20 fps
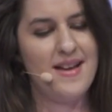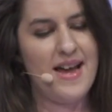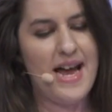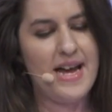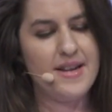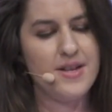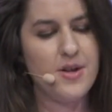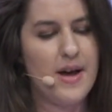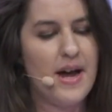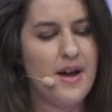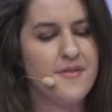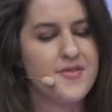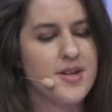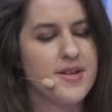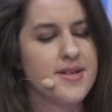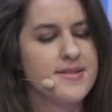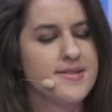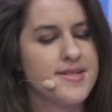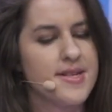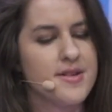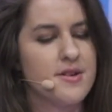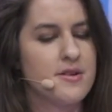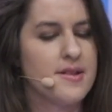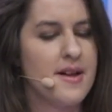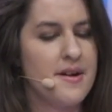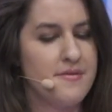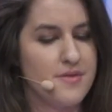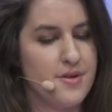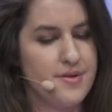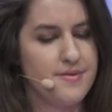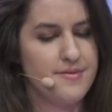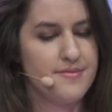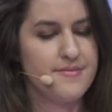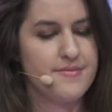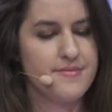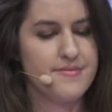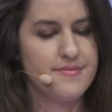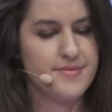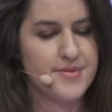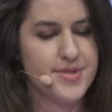And you have to consider level.
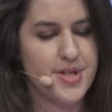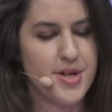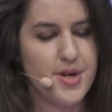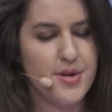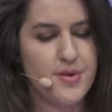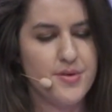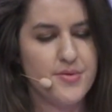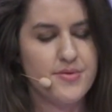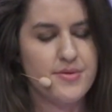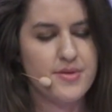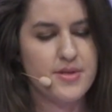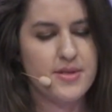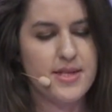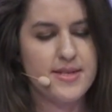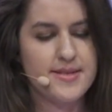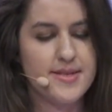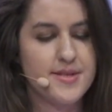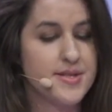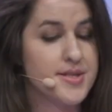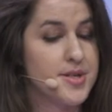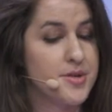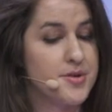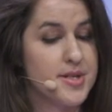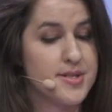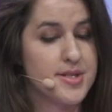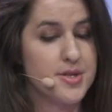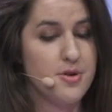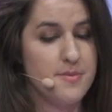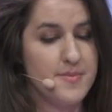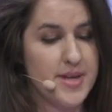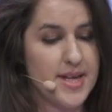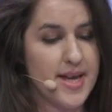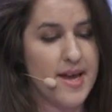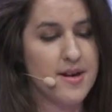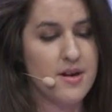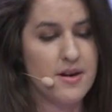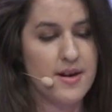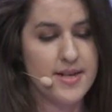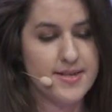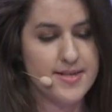So this is suited to a
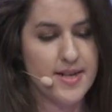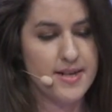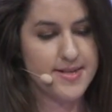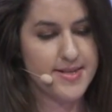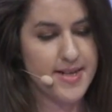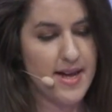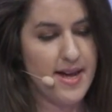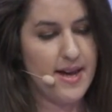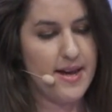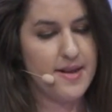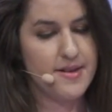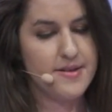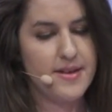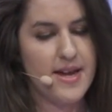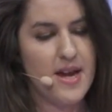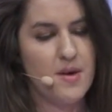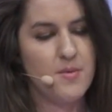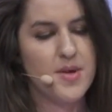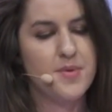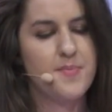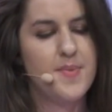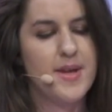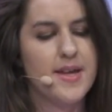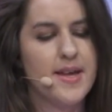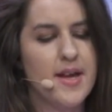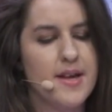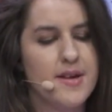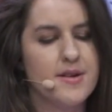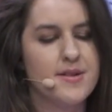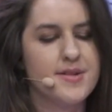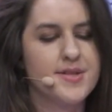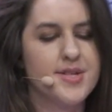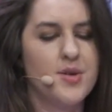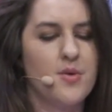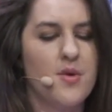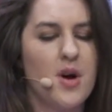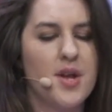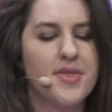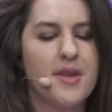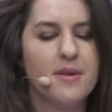beginner, as I said, and with beginners,
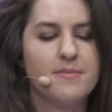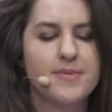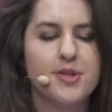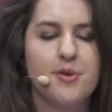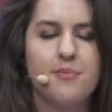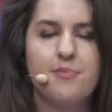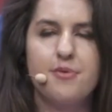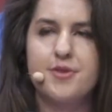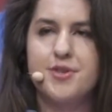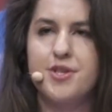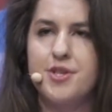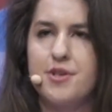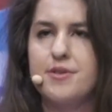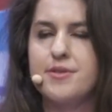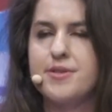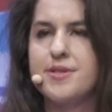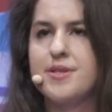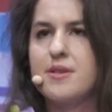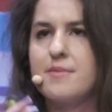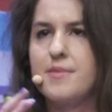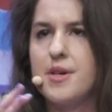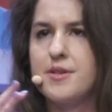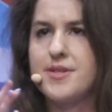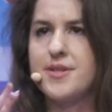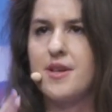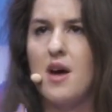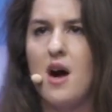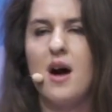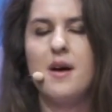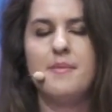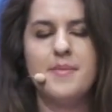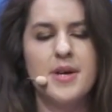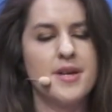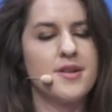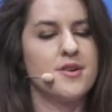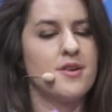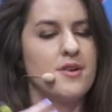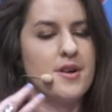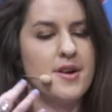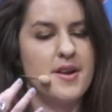you want them to produce the most
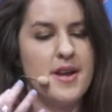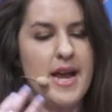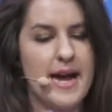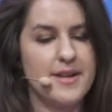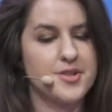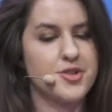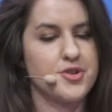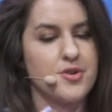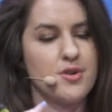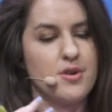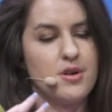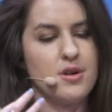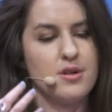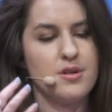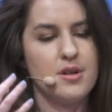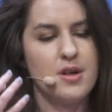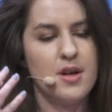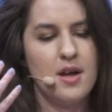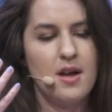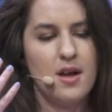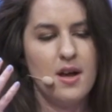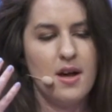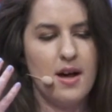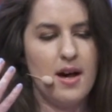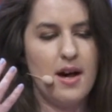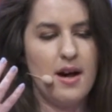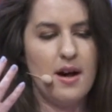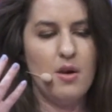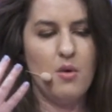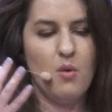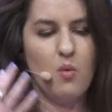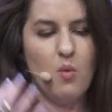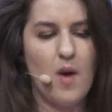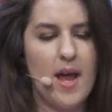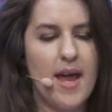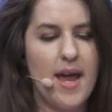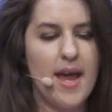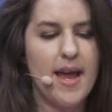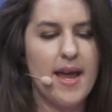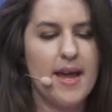common or natural
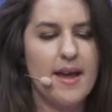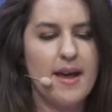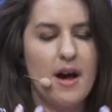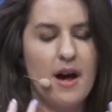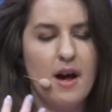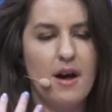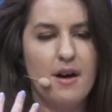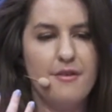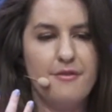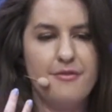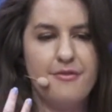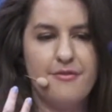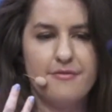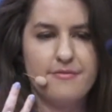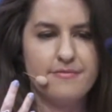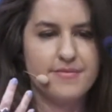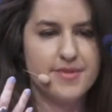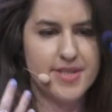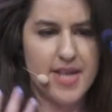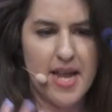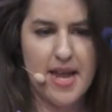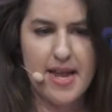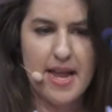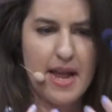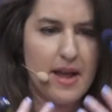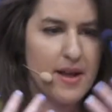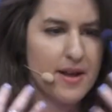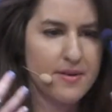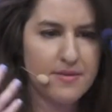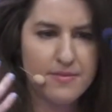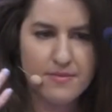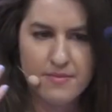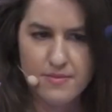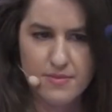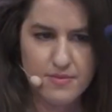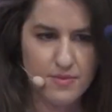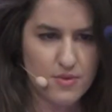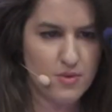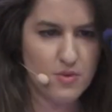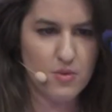way of saying
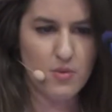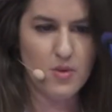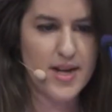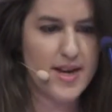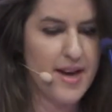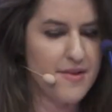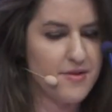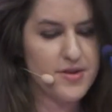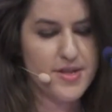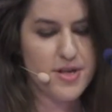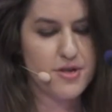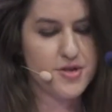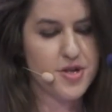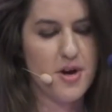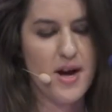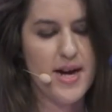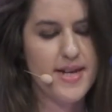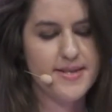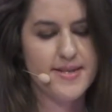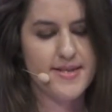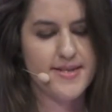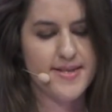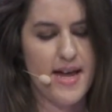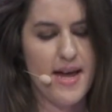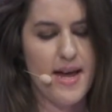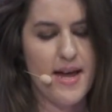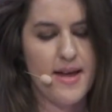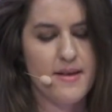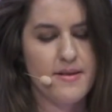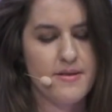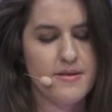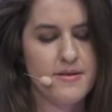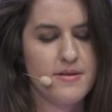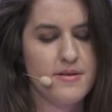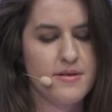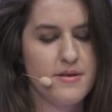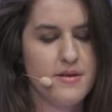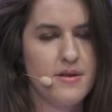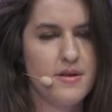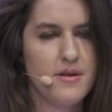whatever they're trying to say,
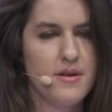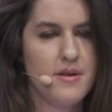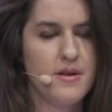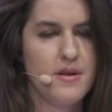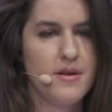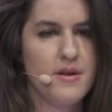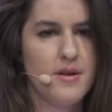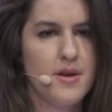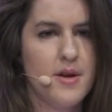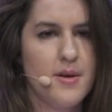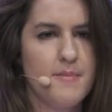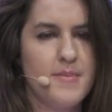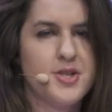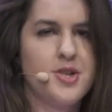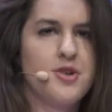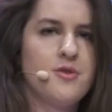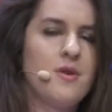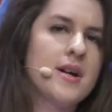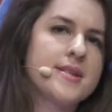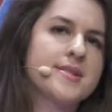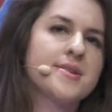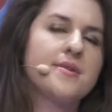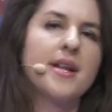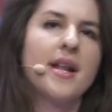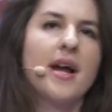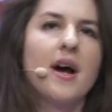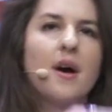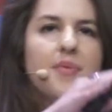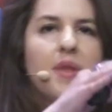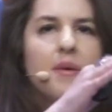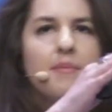but you also want to help